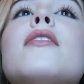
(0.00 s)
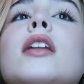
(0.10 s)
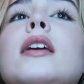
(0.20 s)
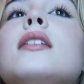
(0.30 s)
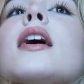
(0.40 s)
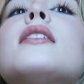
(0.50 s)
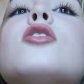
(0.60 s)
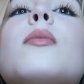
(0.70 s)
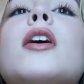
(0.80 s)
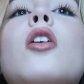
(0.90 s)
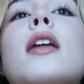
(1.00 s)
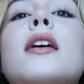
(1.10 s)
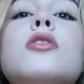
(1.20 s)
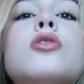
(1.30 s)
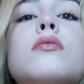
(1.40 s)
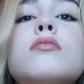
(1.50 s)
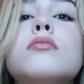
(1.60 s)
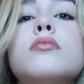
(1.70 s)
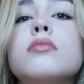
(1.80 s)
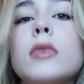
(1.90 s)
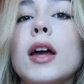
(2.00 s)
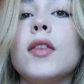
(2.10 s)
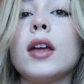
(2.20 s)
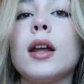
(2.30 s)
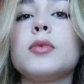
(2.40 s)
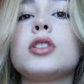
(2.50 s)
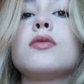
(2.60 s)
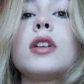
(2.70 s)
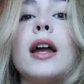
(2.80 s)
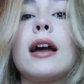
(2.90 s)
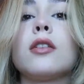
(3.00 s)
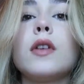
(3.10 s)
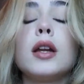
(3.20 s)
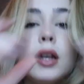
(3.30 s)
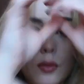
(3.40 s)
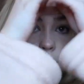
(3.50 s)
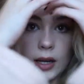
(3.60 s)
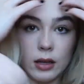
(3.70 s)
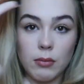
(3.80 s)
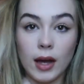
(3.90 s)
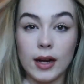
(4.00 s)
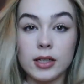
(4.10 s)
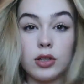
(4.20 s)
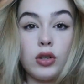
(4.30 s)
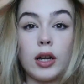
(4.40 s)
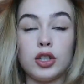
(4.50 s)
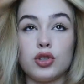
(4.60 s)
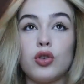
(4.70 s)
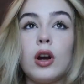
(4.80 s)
I haven't eaten yet so I'm like on edge. And then I'm just really aggravated and when I get mad I, I just